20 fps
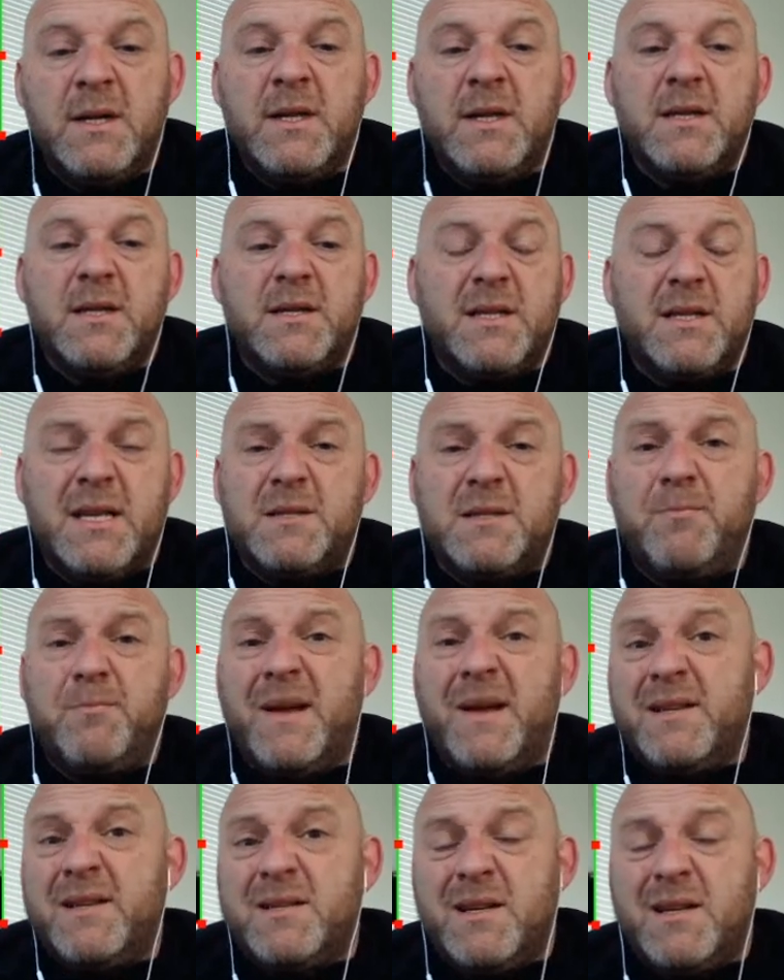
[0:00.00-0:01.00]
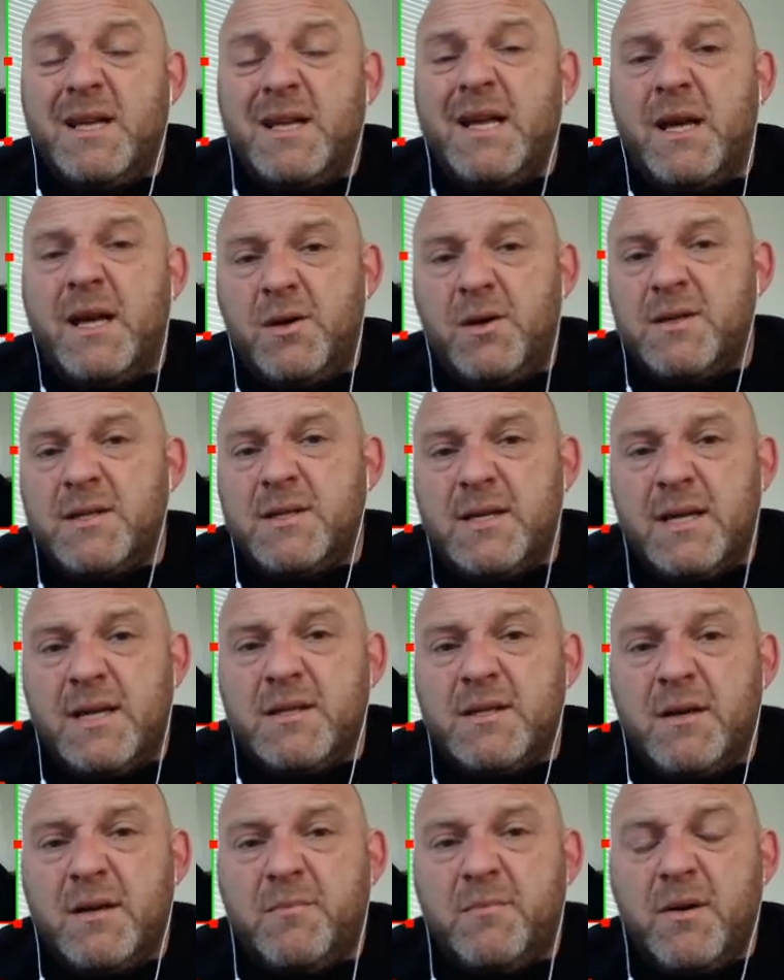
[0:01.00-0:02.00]
So that's basically how you
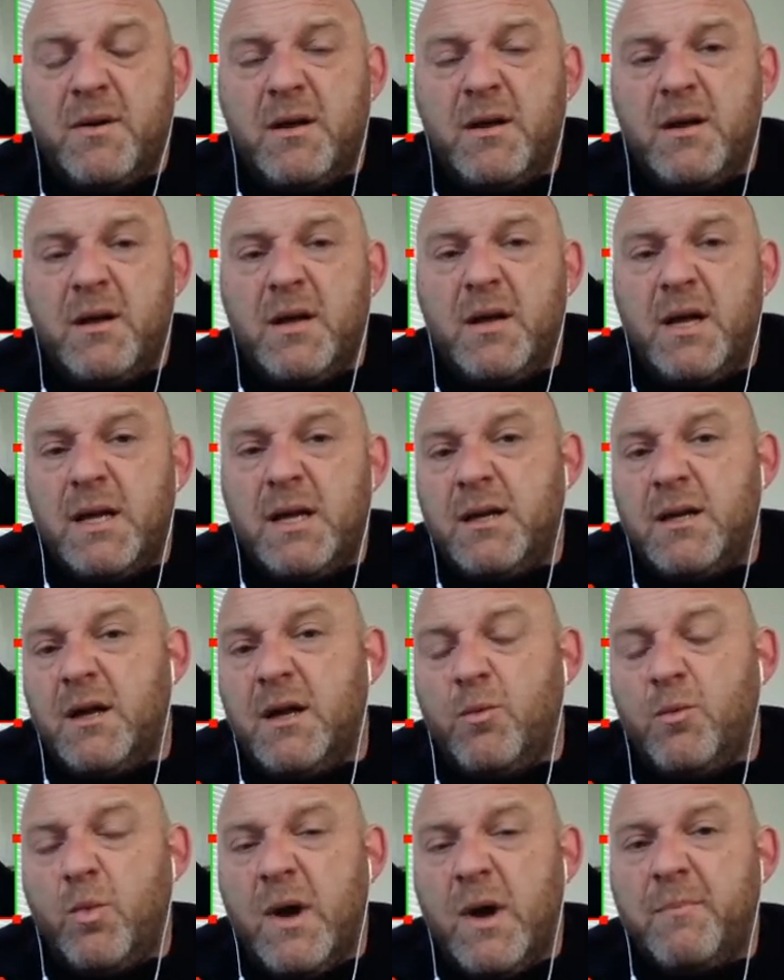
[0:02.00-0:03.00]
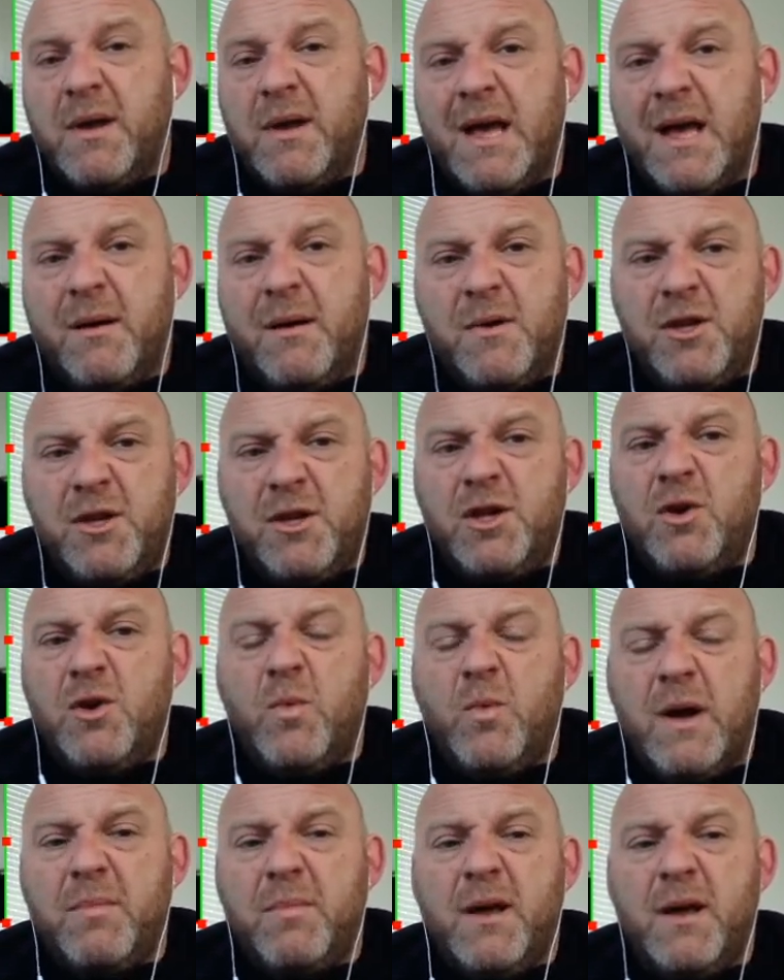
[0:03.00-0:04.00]
set up a, a, a webcam, a new
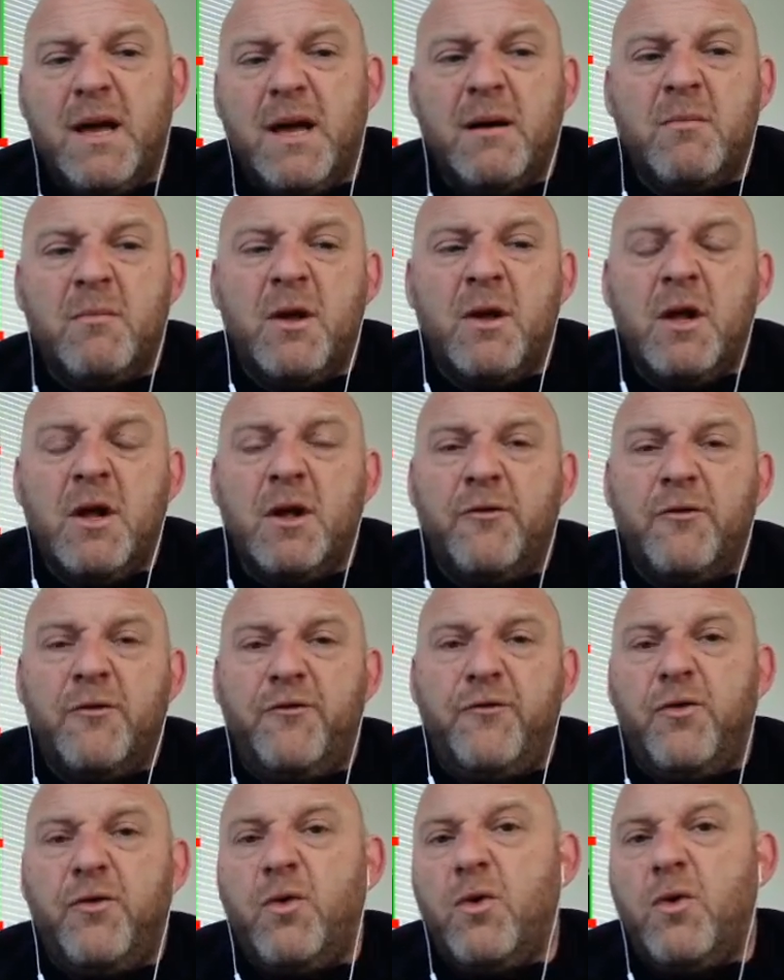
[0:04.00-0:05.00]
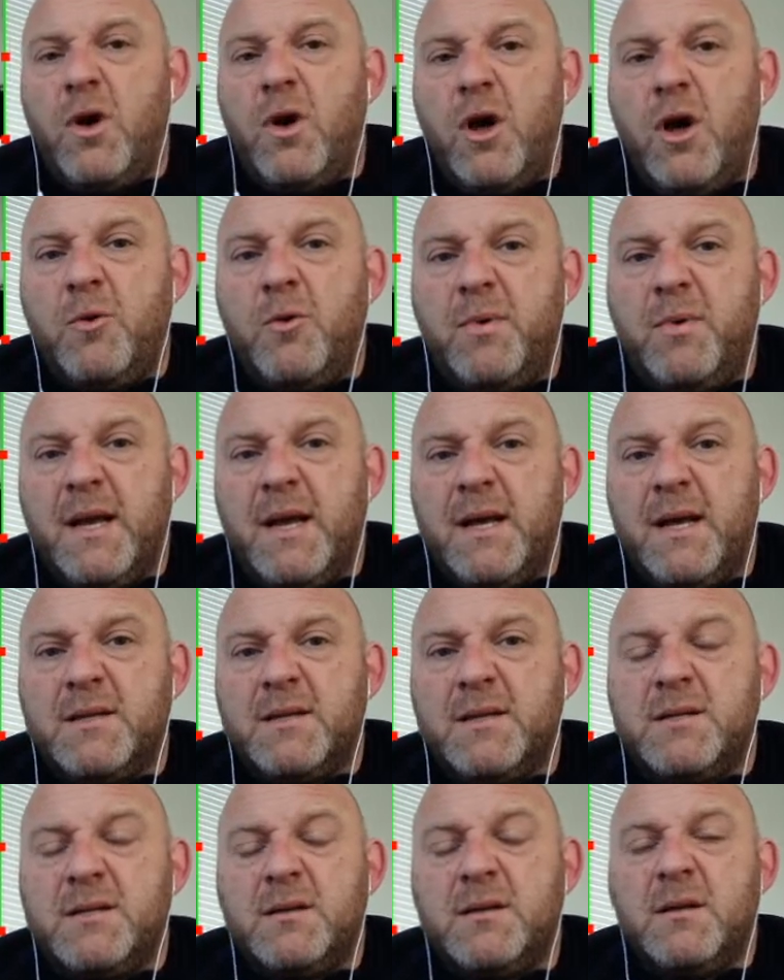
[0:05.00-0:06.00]
webcam for
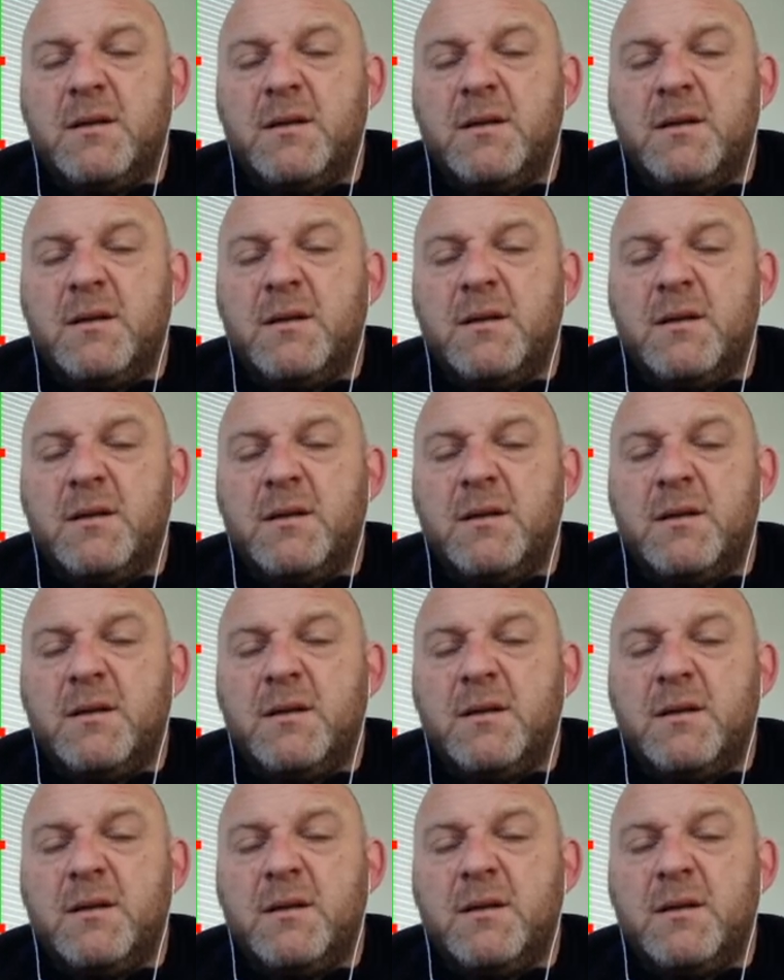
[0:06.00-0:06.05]
OBS.